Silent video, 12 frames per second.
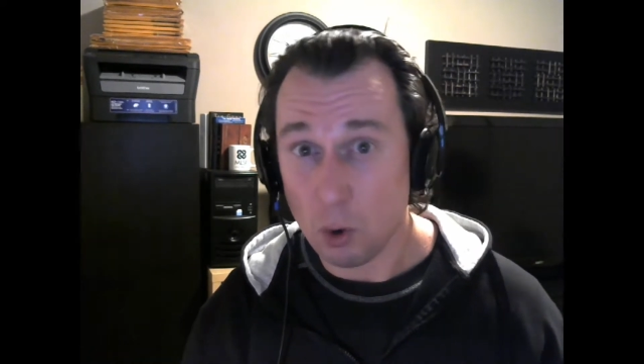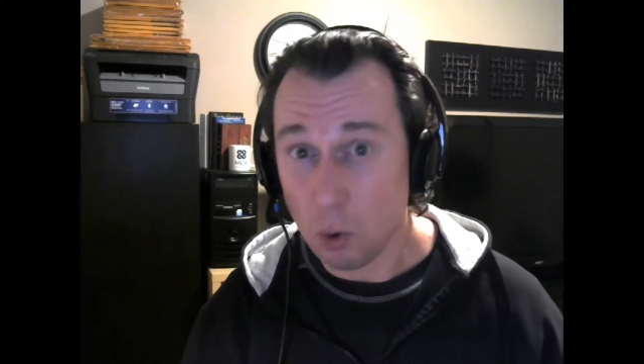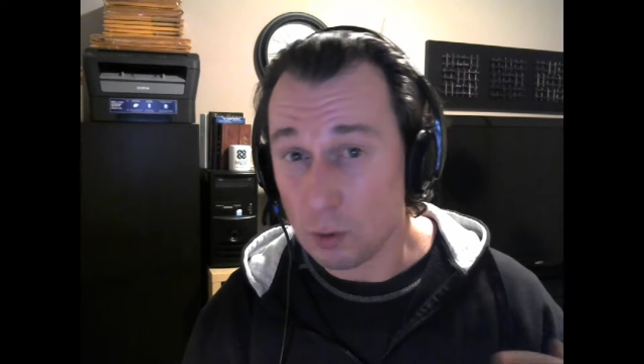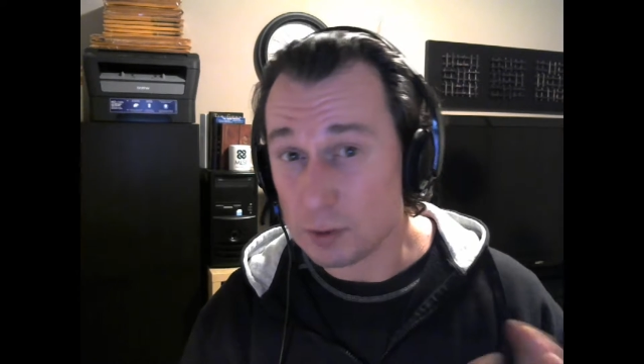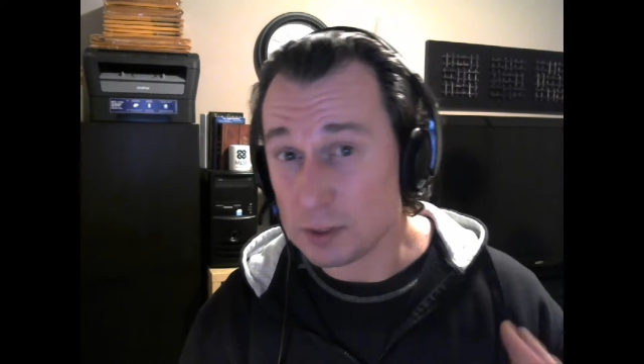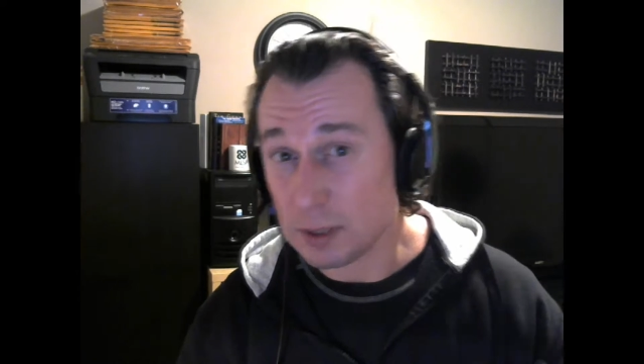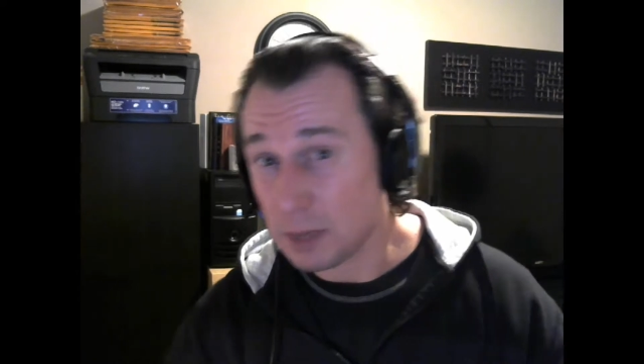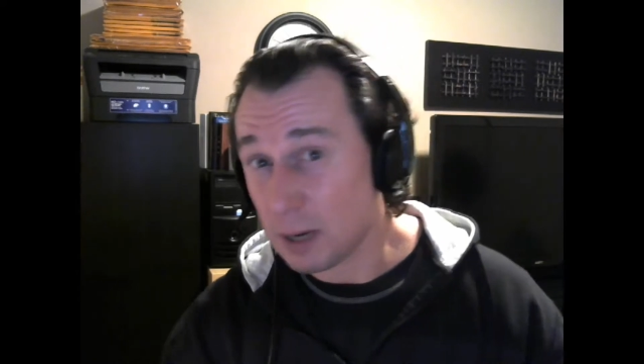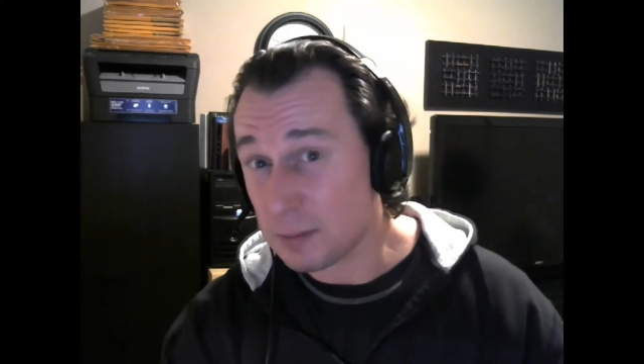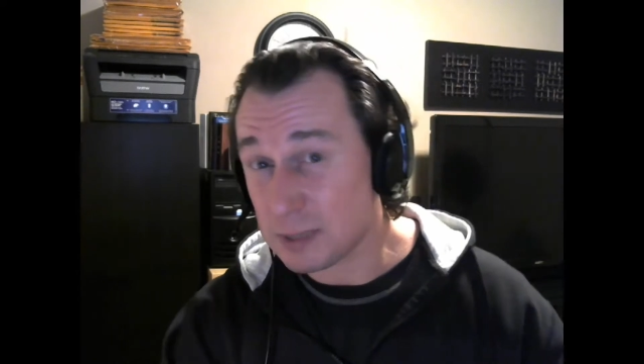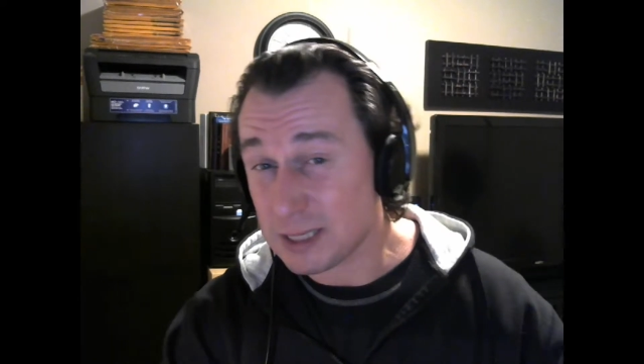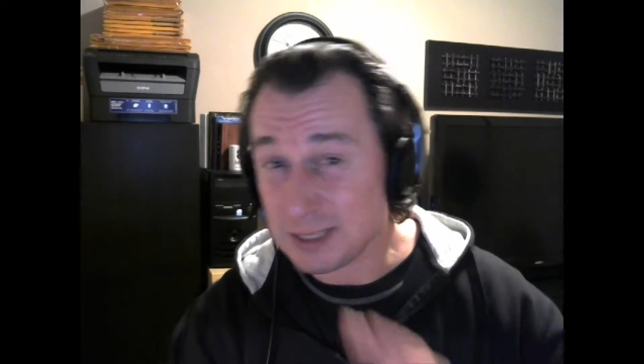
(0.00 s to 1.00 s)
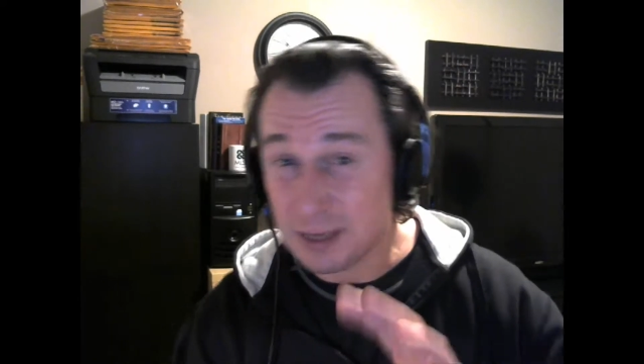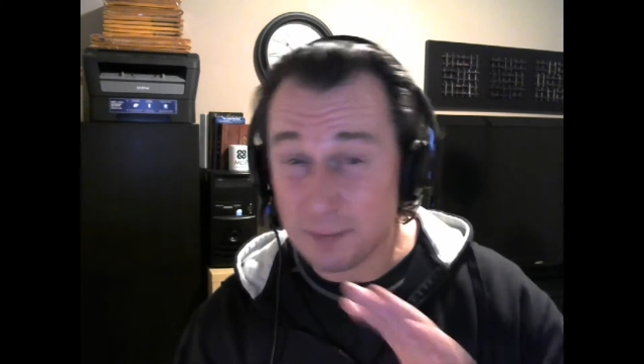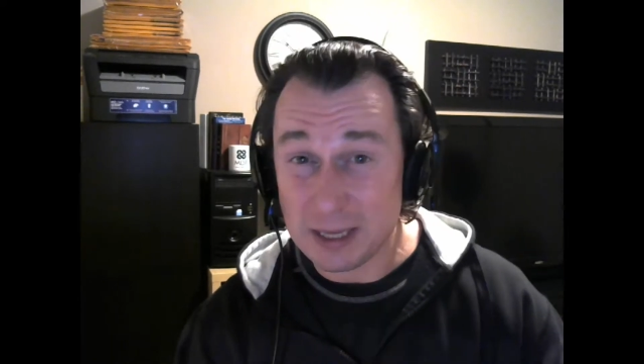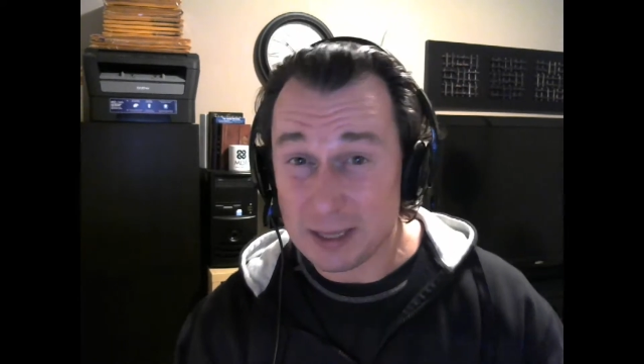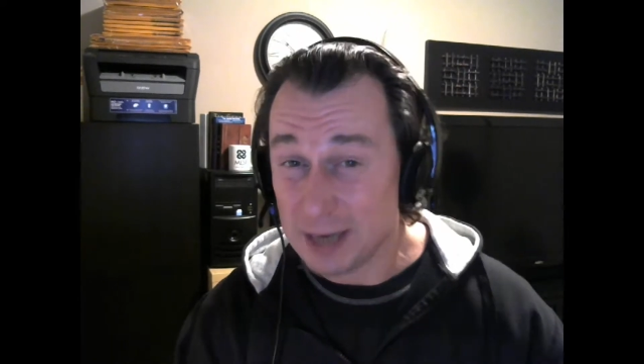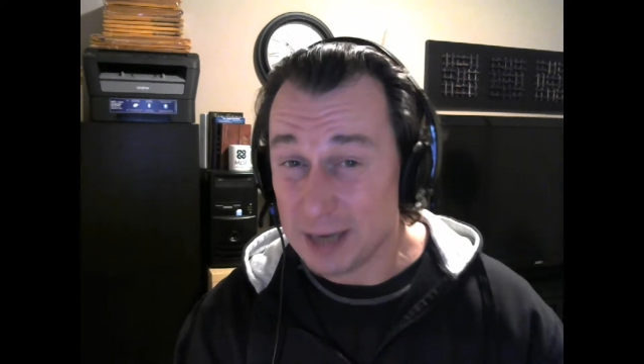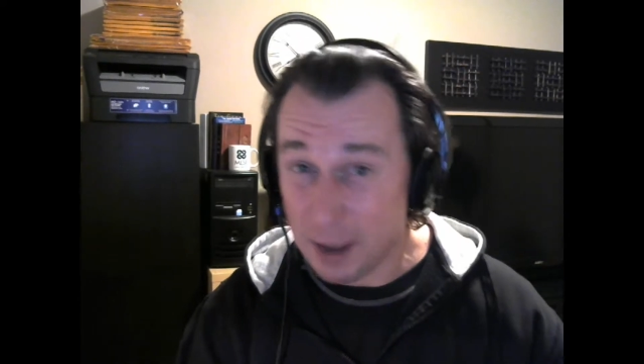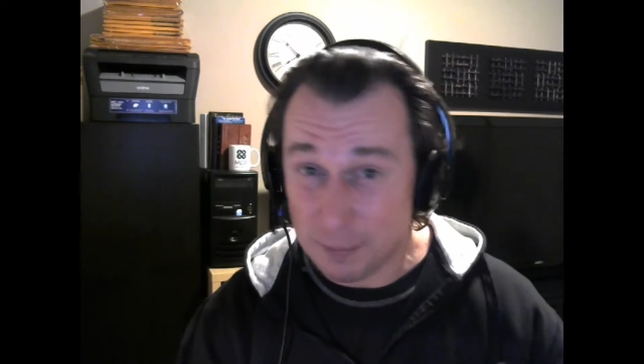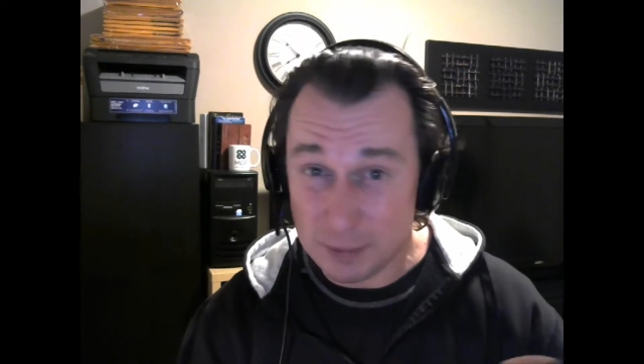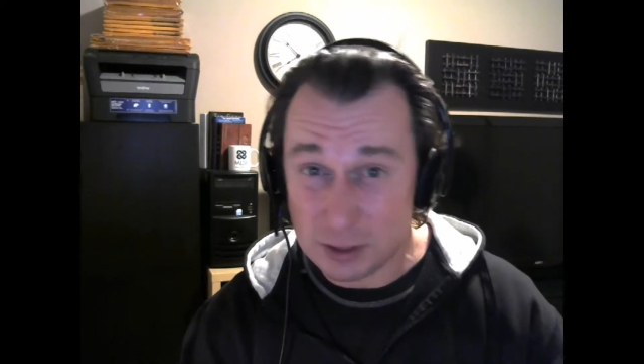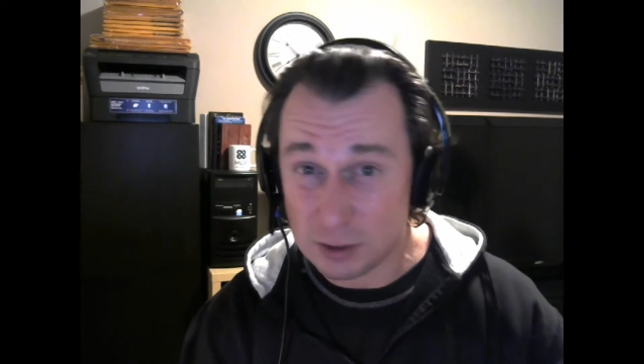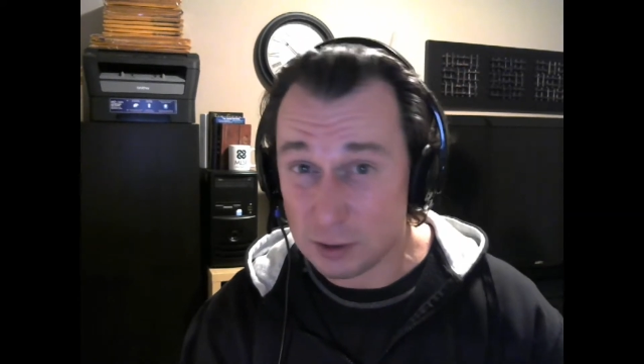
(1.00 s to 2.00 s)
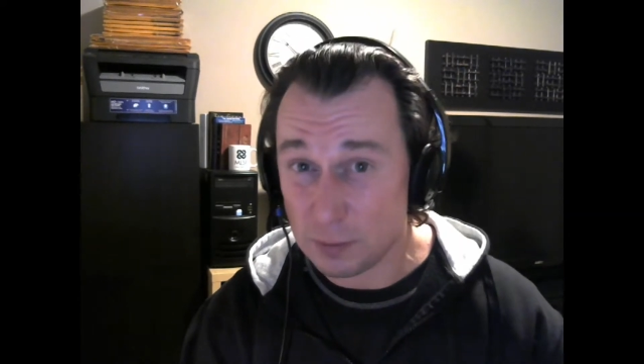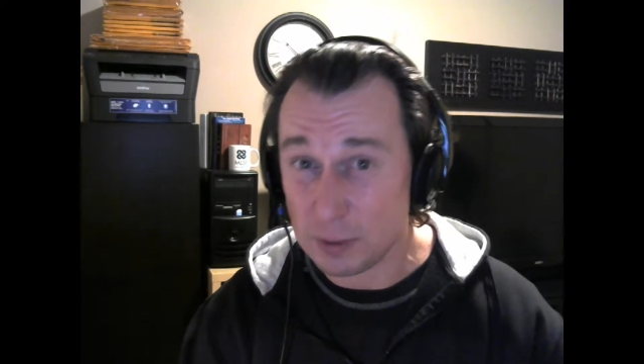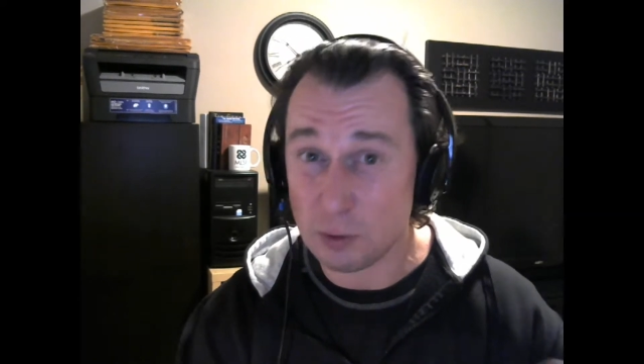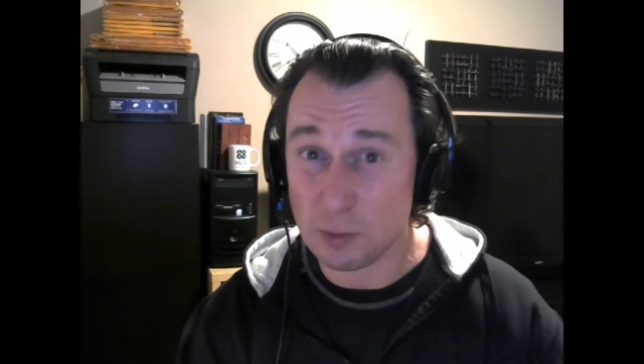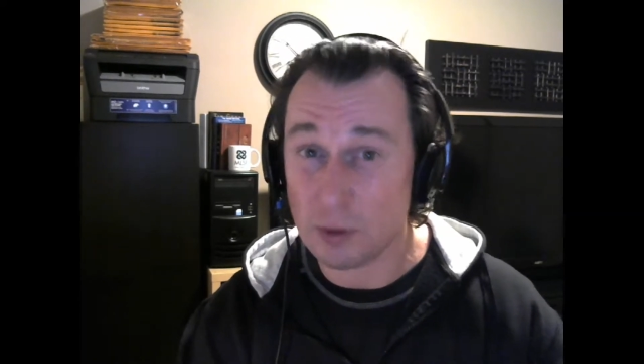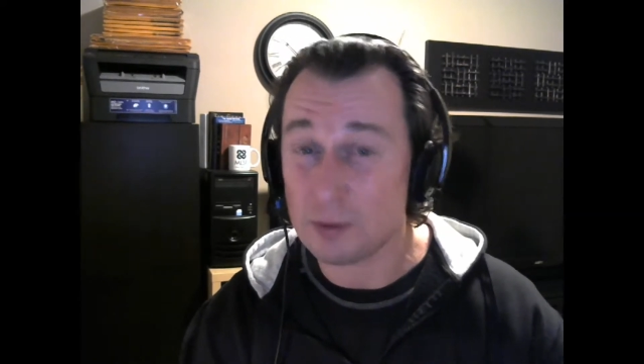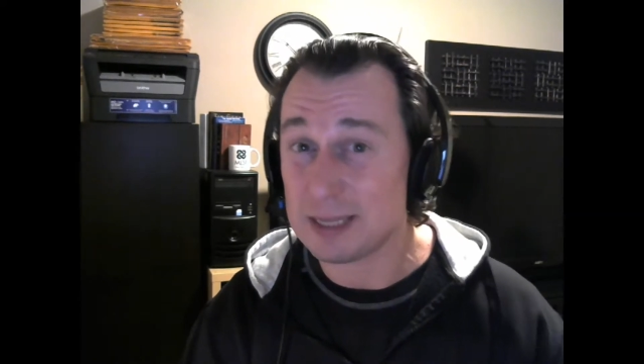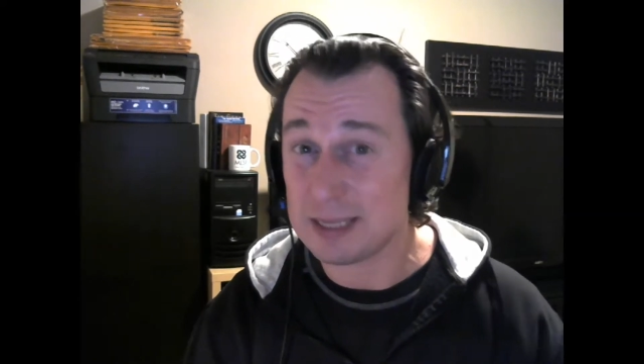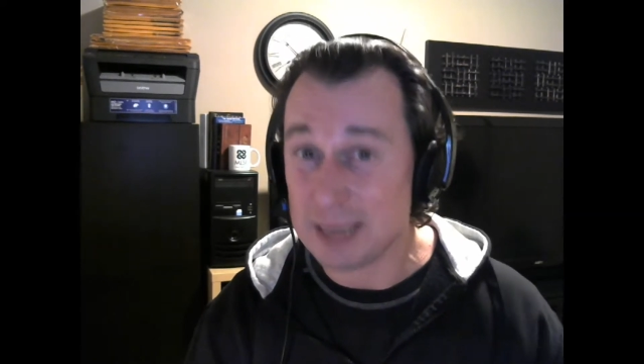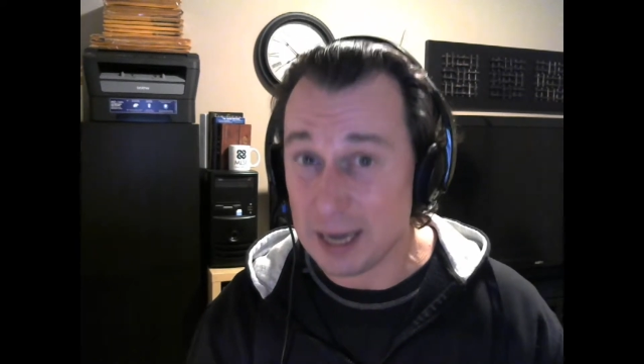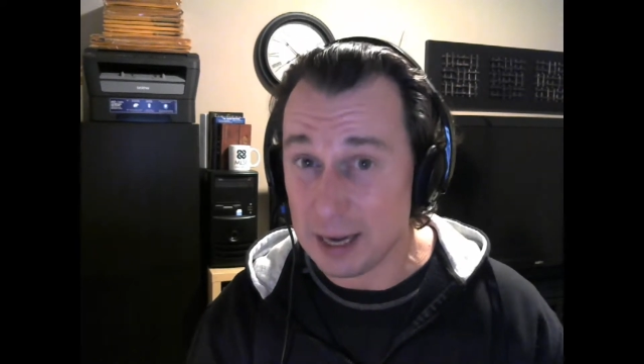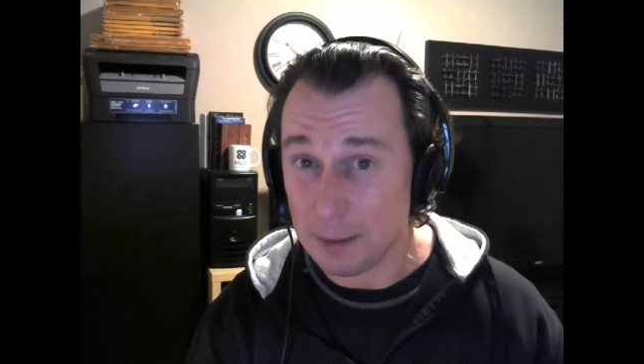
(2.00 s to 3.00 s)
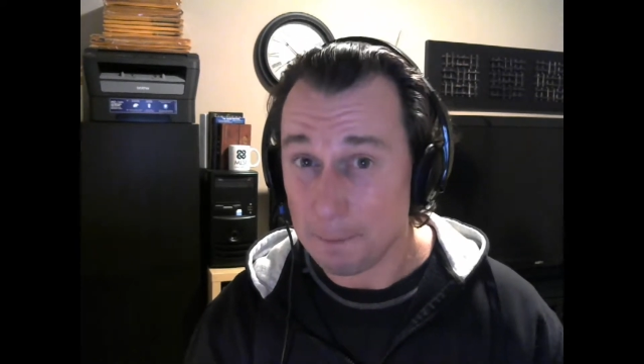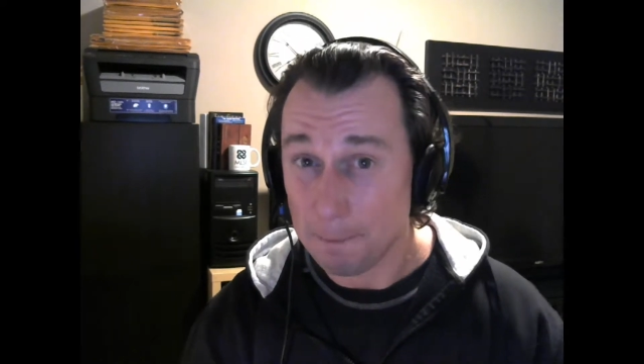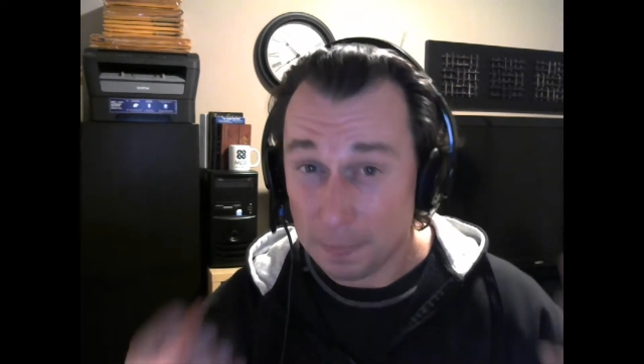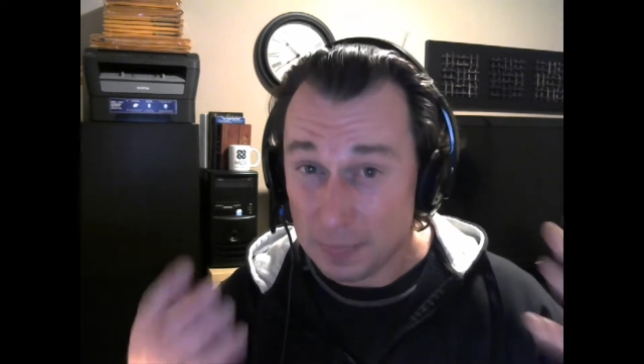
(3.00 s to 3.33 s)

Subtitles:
Or sometimes it's something that happens to me throughout the day